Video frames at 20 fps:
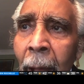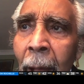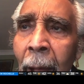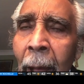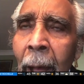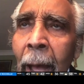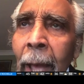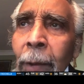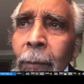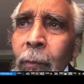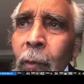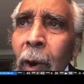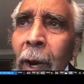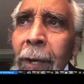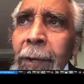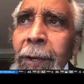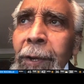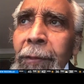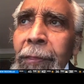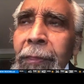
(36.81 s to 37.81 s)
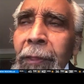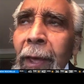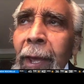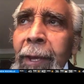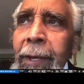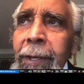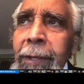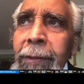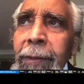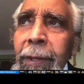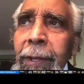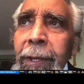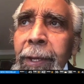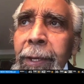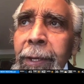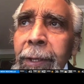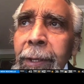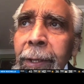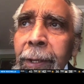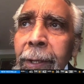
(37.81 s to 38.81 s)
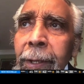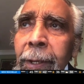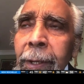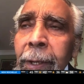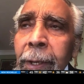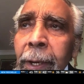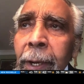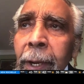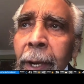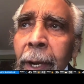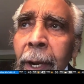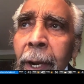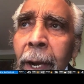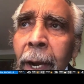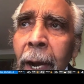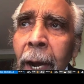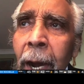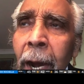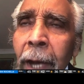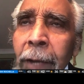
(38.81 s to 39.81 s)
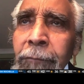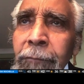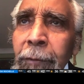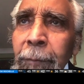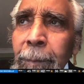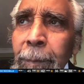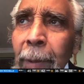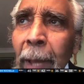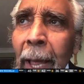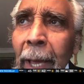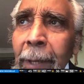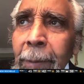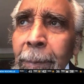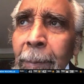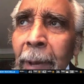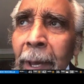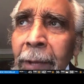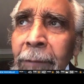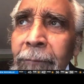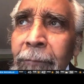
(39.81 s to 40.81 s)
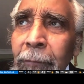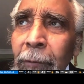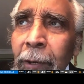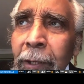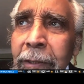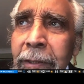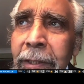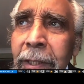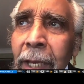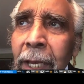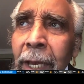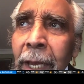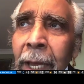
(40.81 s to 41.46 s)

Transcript: I want to thank the one hundred Black Men for its